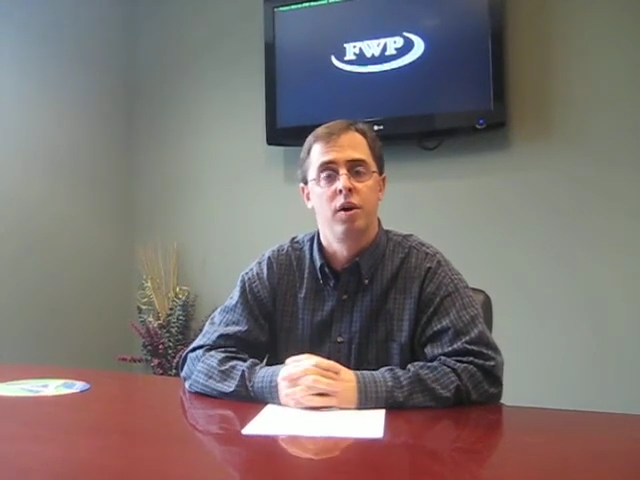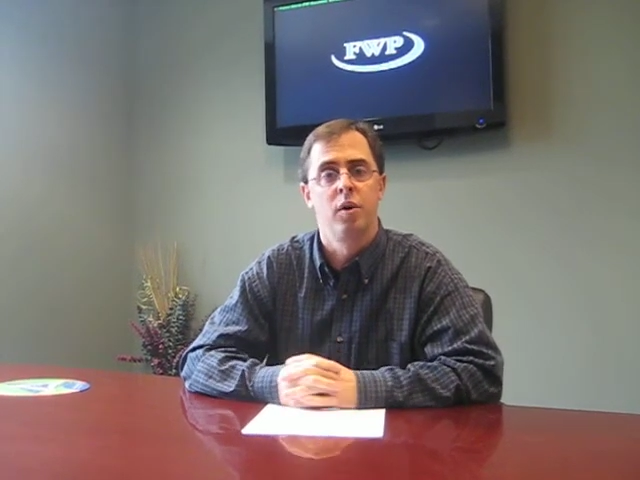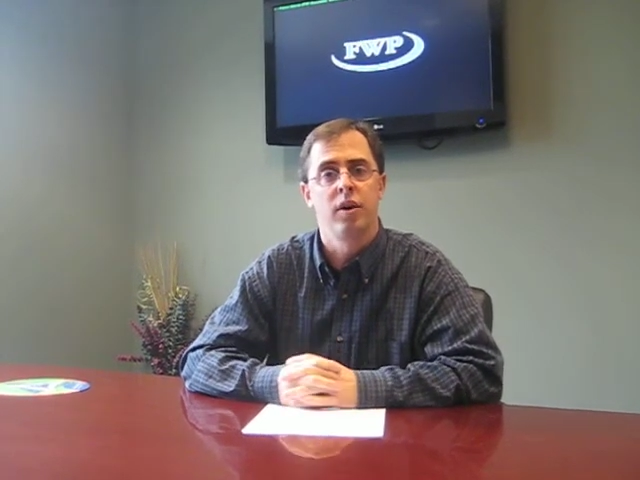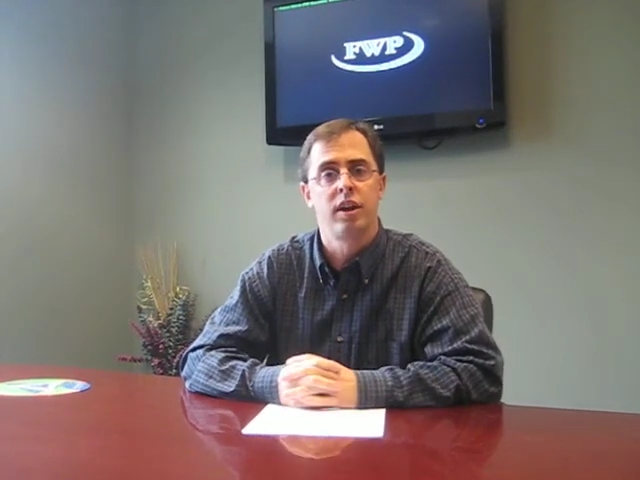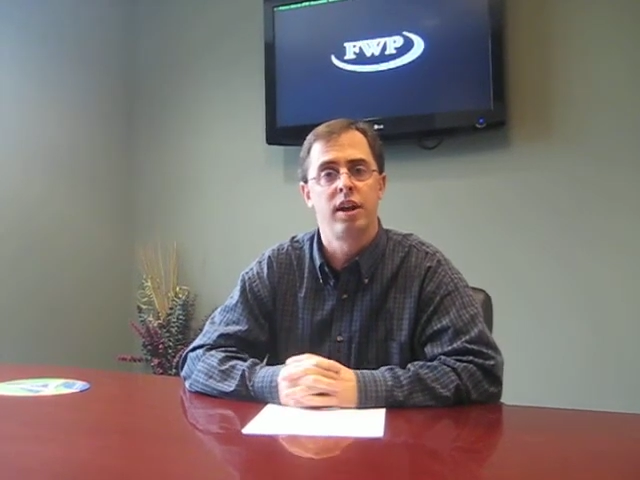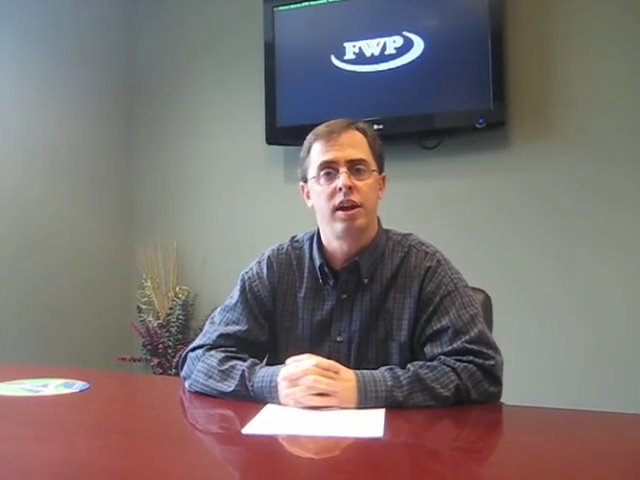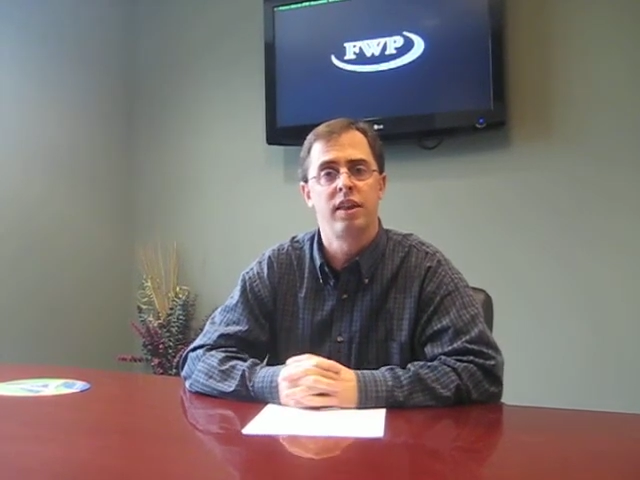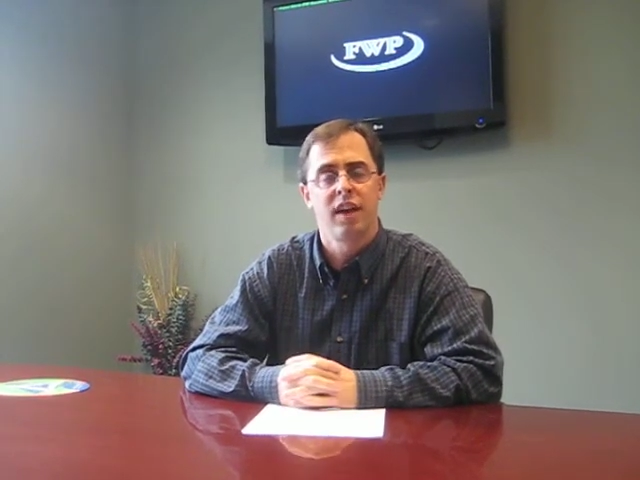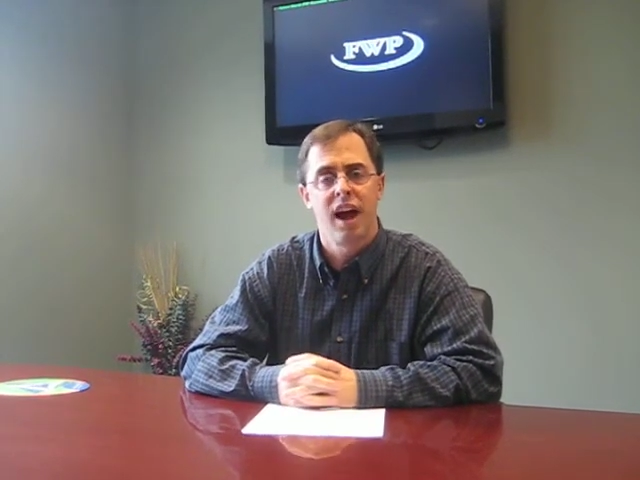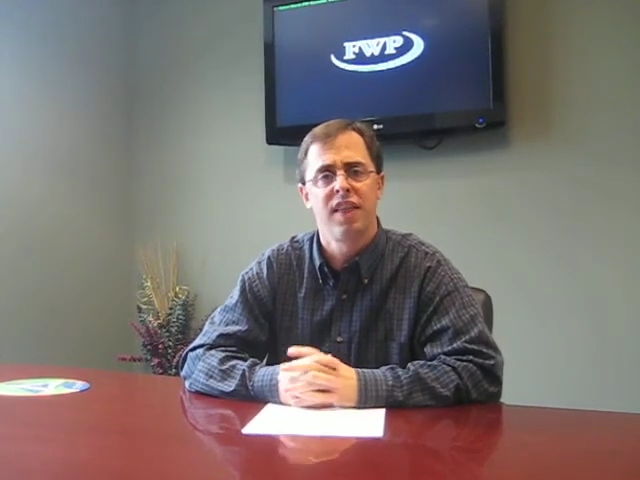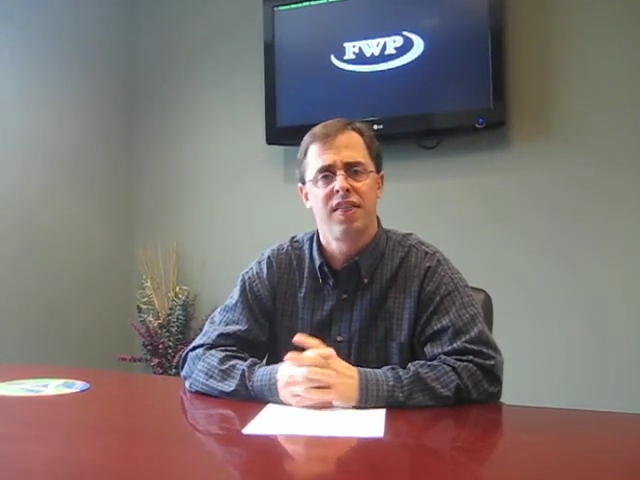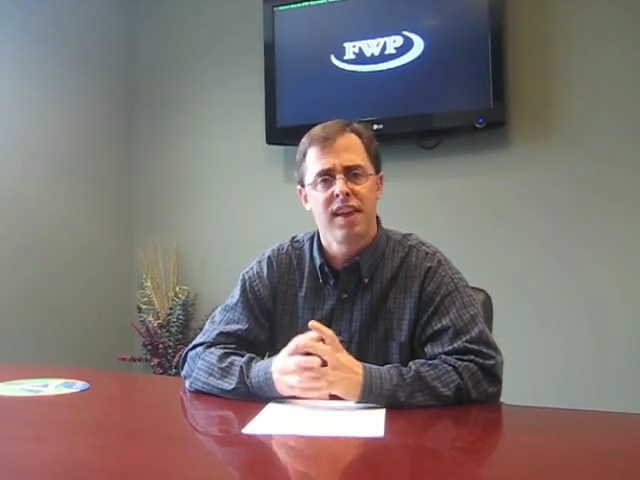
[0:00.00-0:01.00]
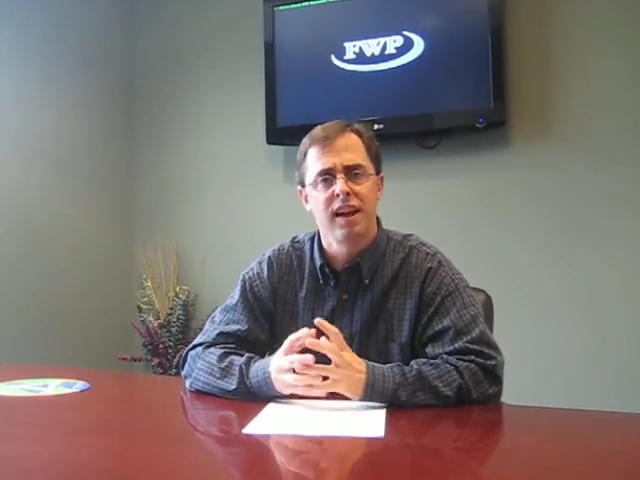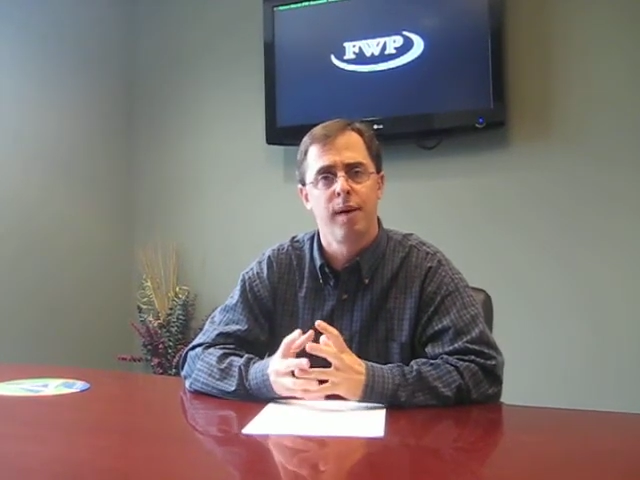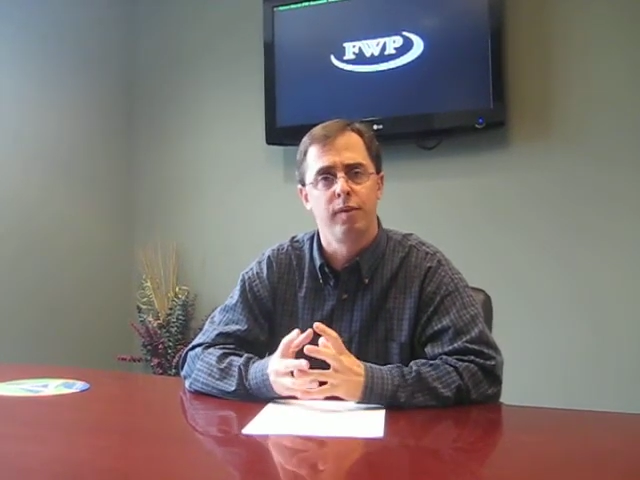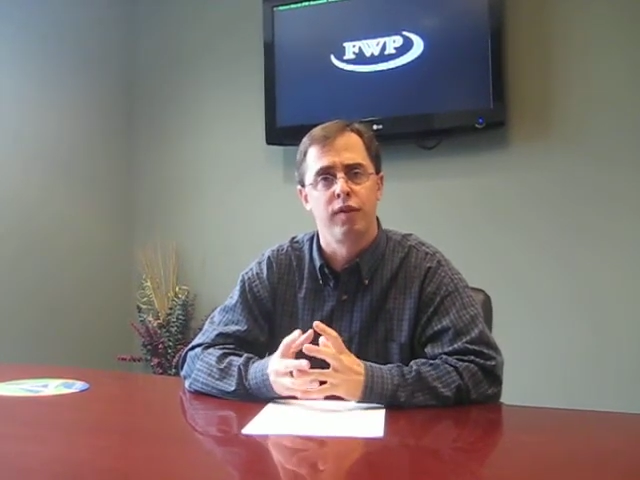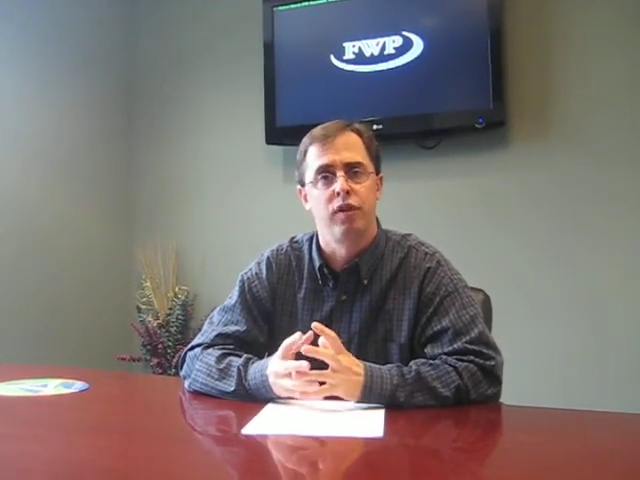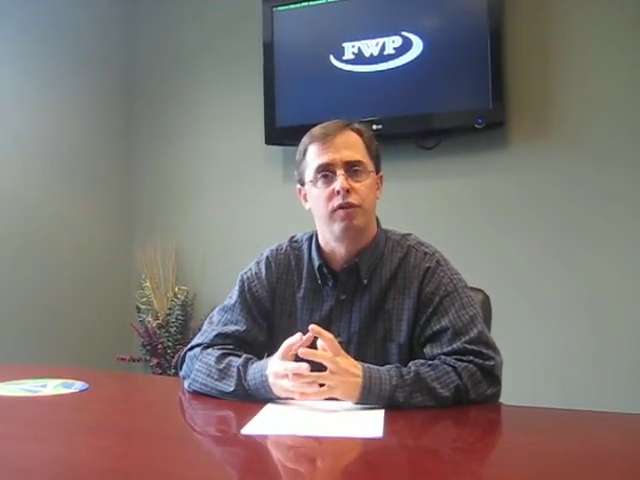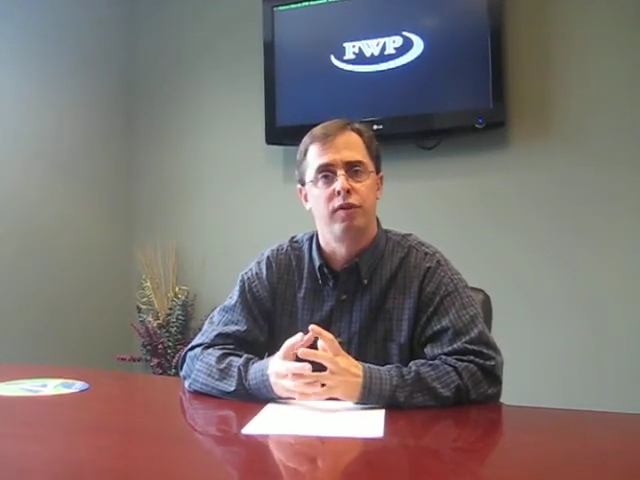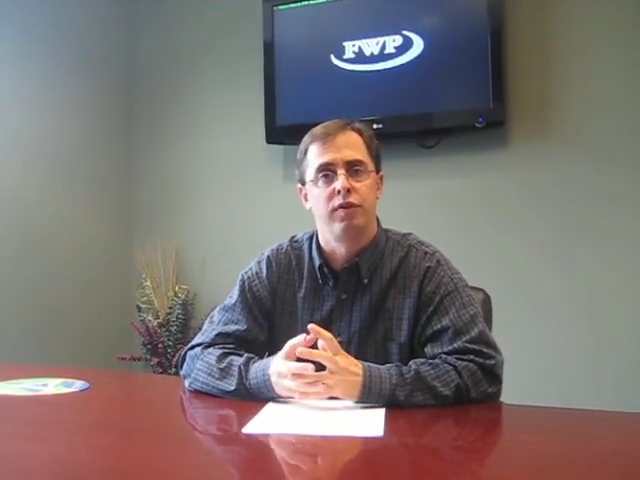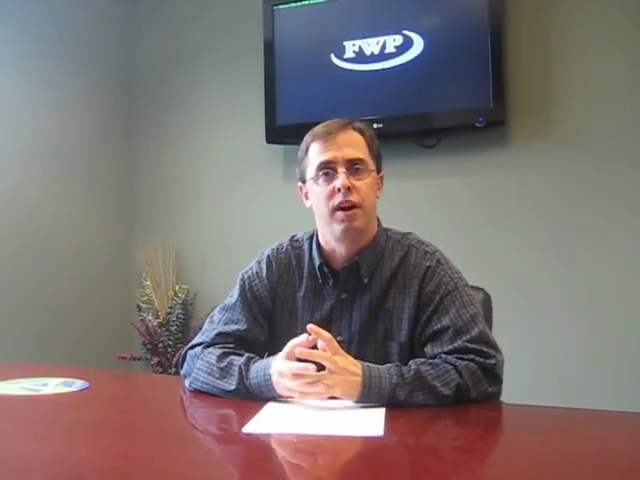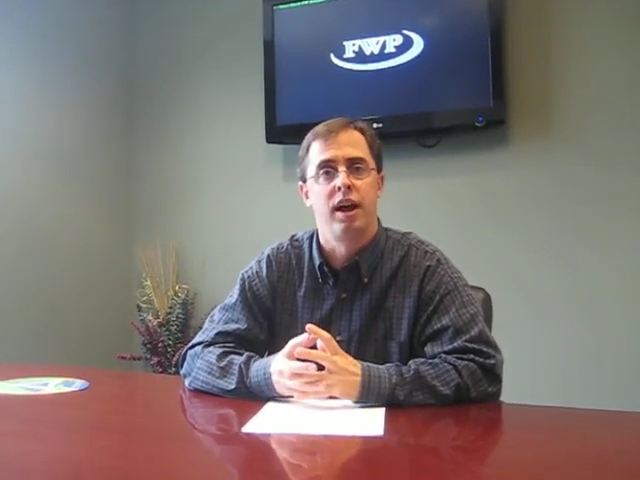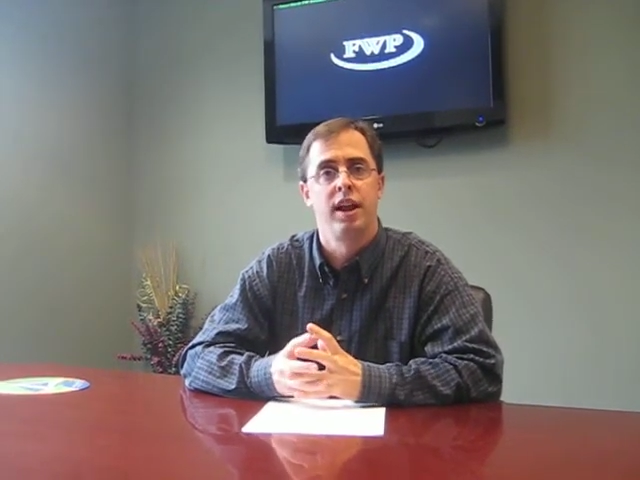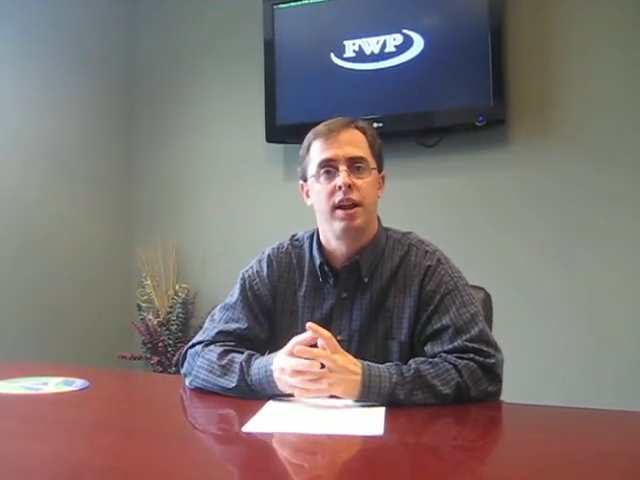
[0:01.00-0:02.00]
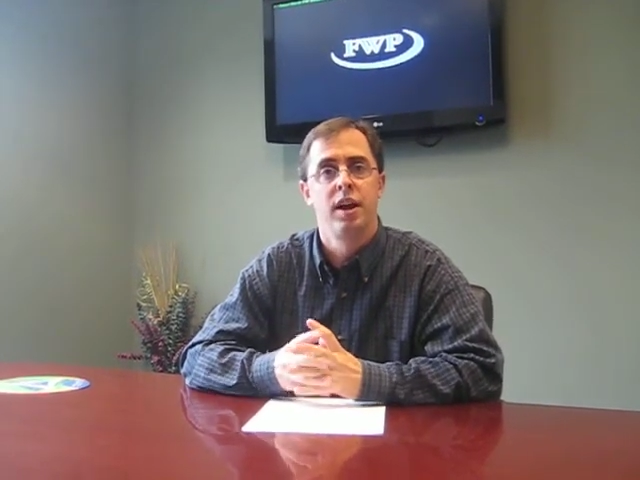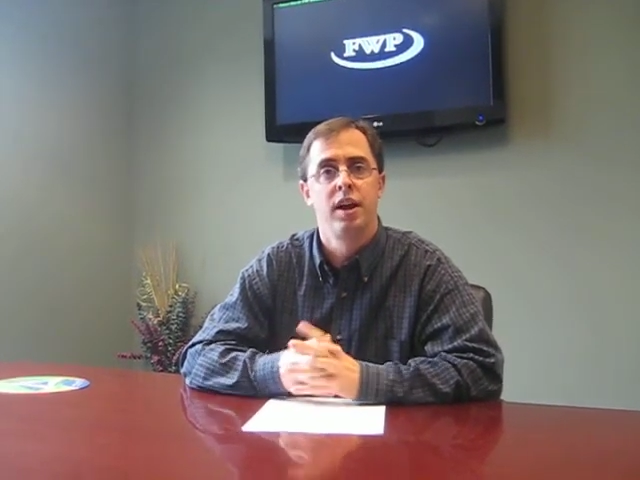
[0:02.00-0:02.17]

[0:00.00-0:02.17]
or Keith, I think I'm diversified.